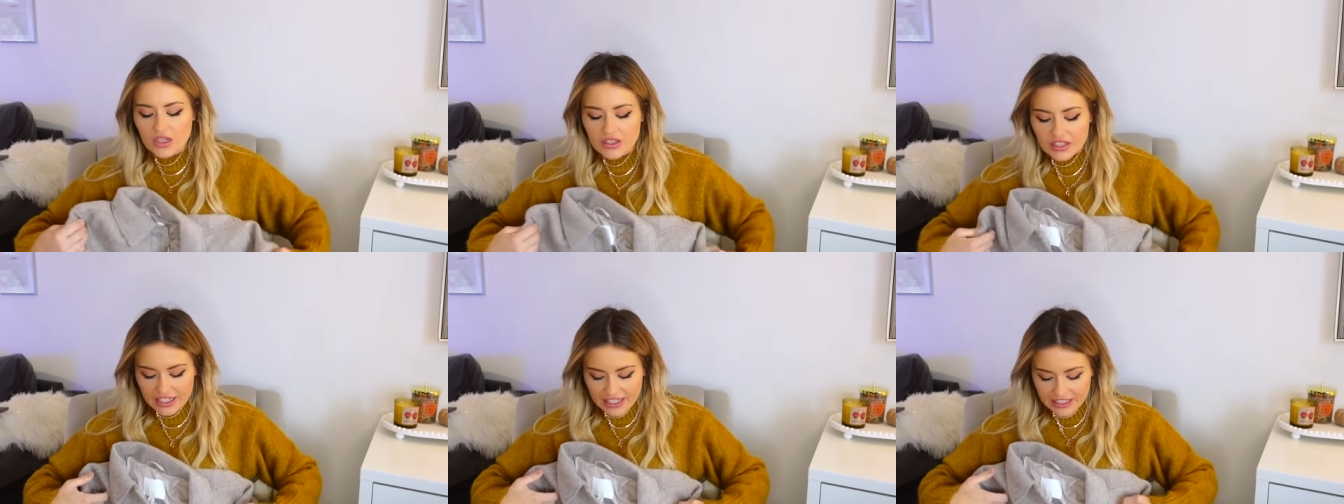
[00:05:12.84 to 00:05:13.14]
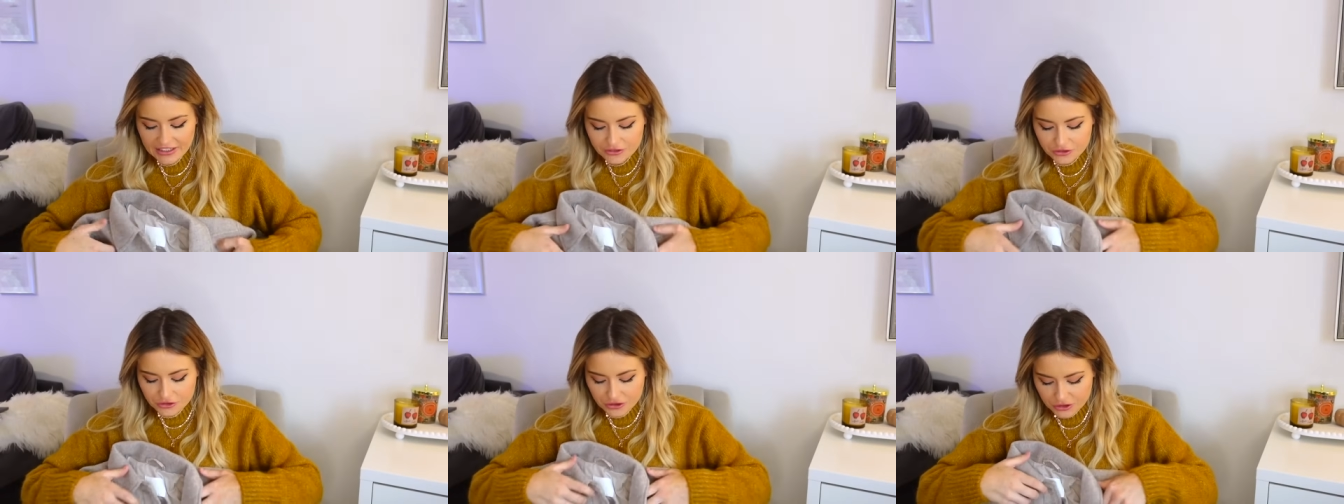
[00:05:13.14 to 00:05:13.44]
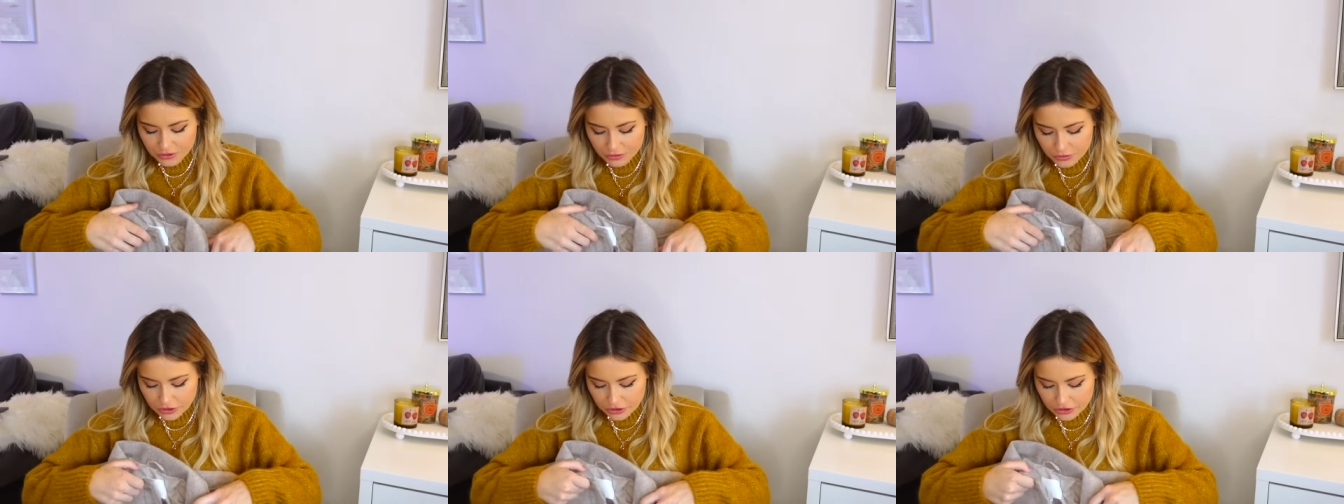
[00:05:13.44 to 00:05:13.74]
the extra
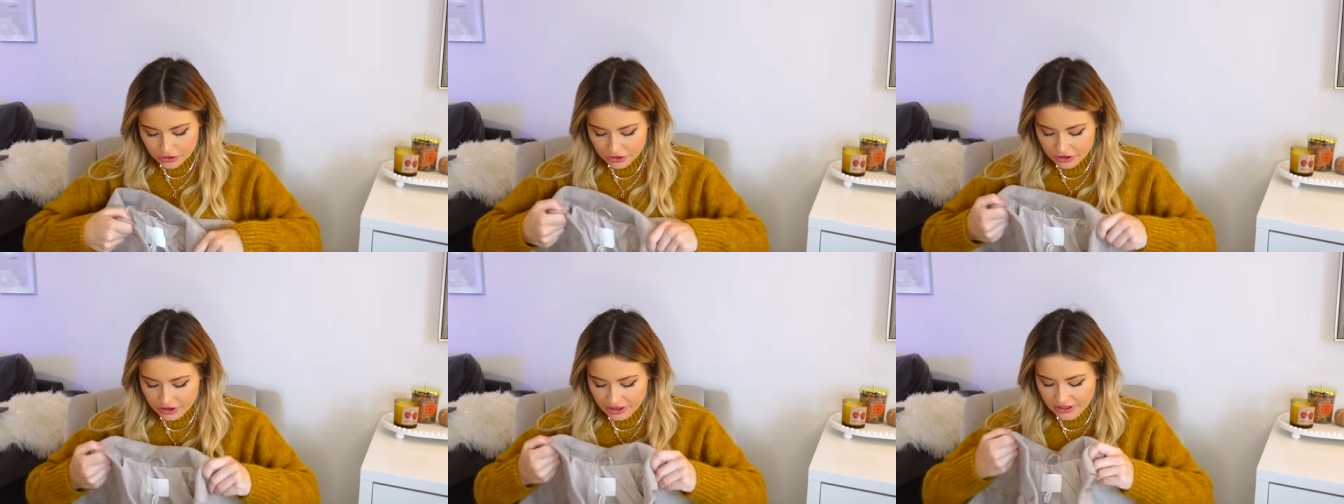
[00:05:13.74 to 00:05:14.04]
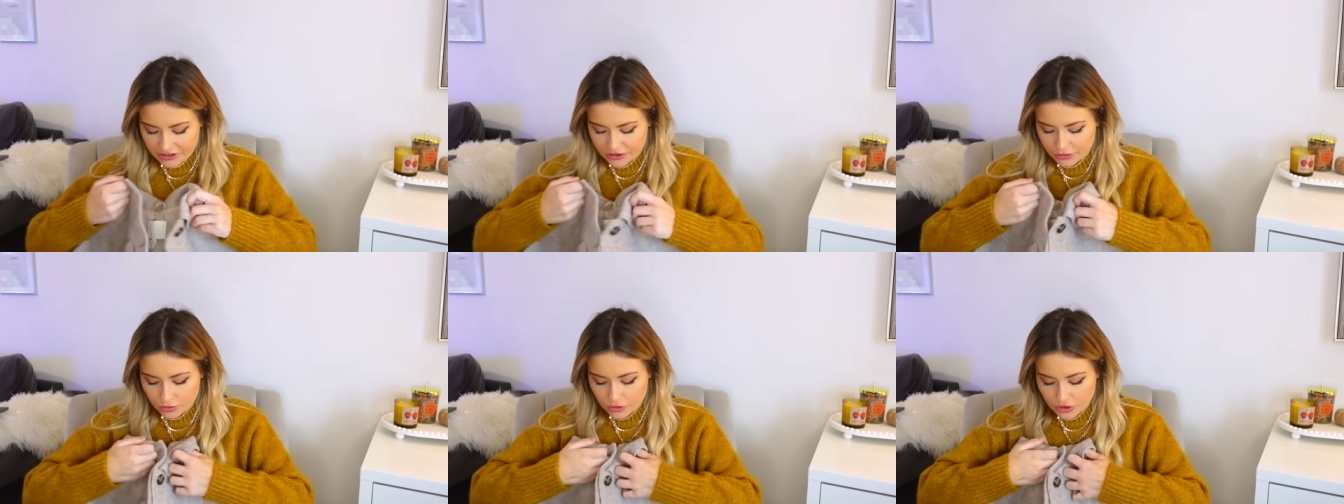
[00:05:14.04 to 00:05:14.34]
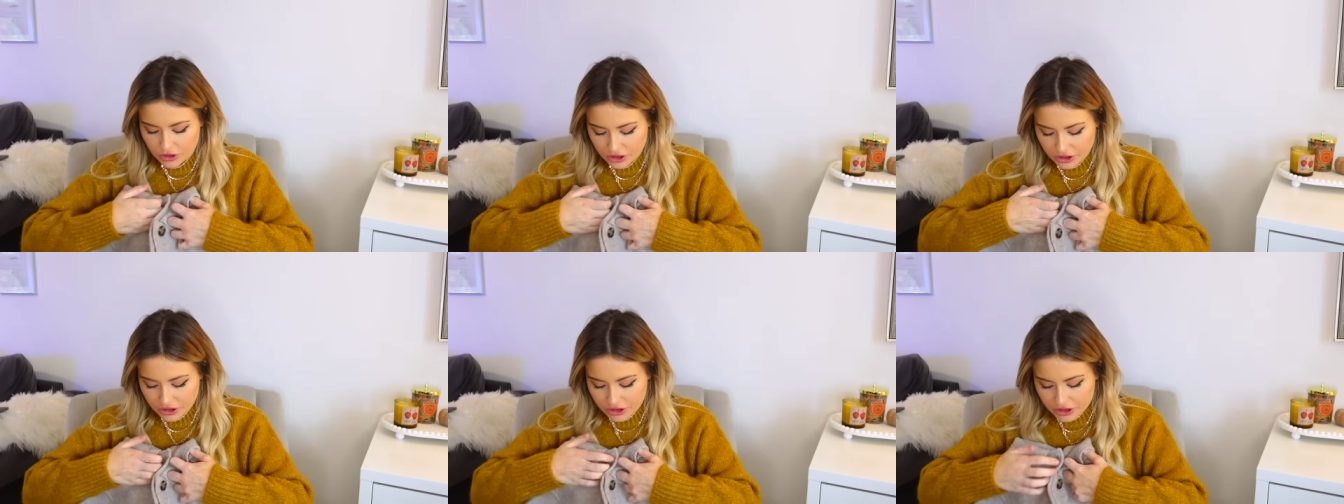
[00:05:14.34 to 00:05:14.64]
small has
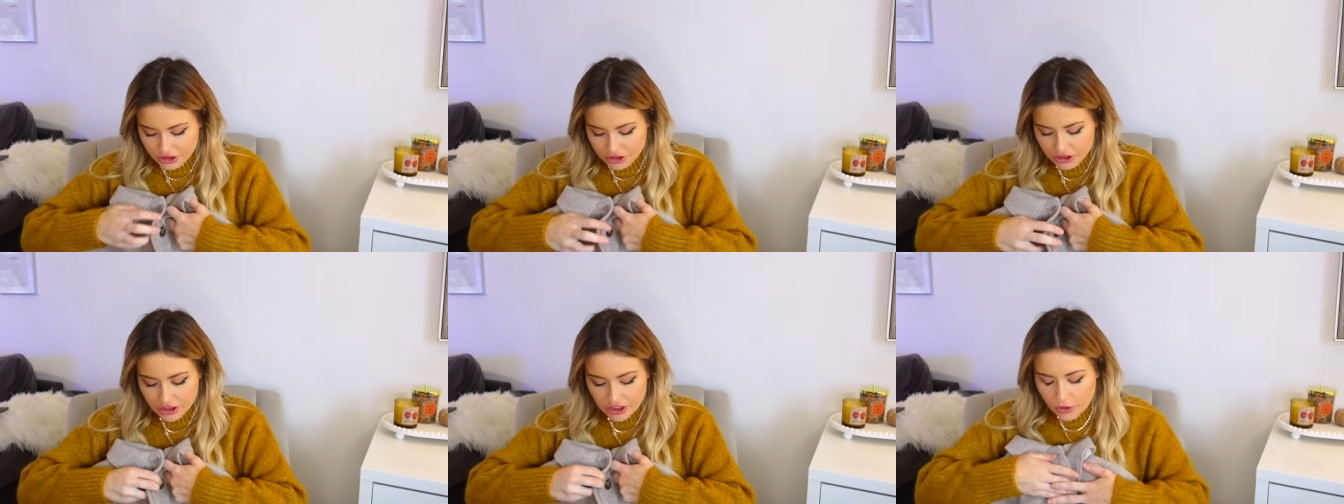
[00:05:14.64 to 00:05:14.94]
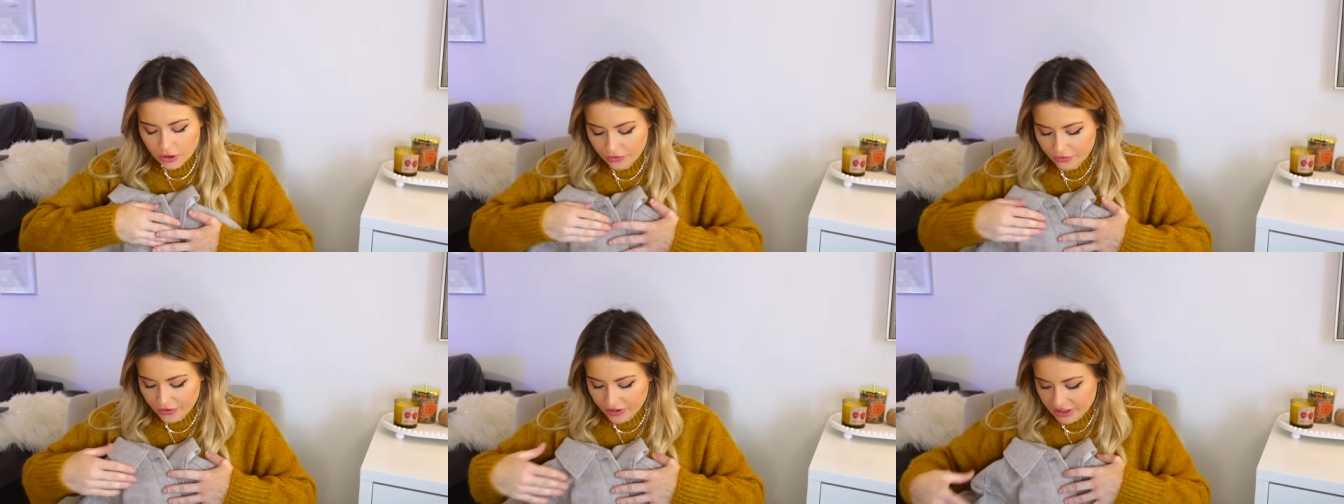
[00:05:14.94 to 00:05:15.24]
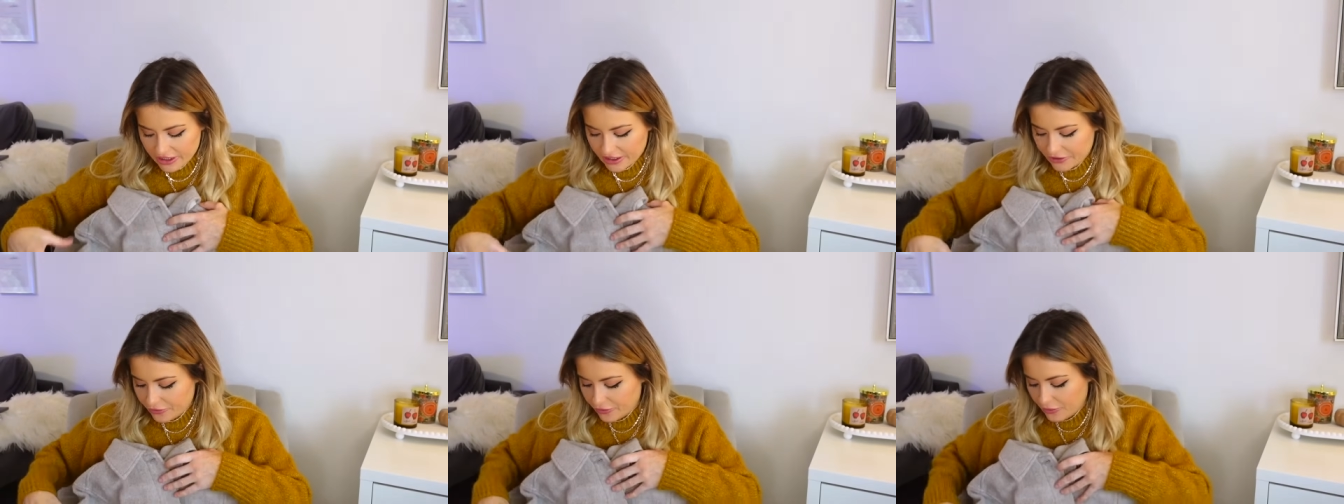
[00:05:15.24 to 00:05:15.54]
worked
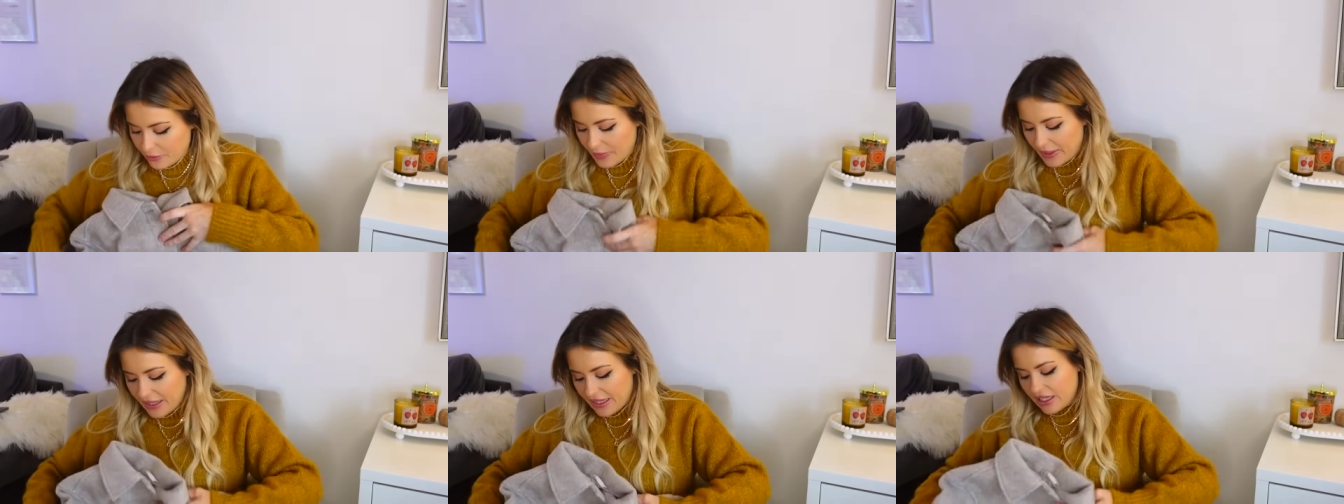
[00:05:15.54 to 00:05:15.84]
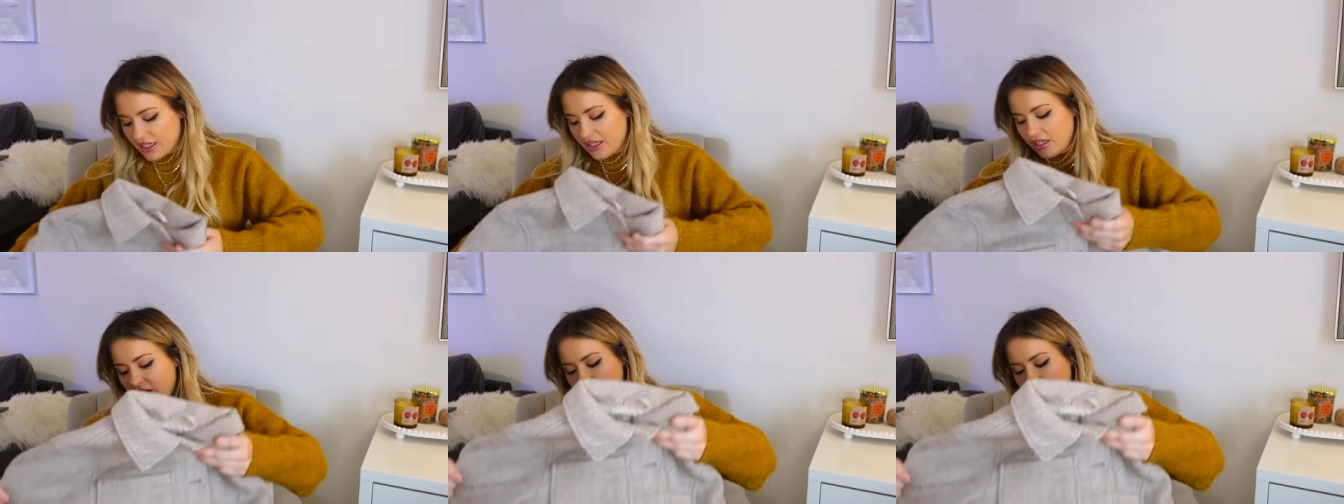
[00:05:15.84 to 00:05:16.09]
perfectly for me.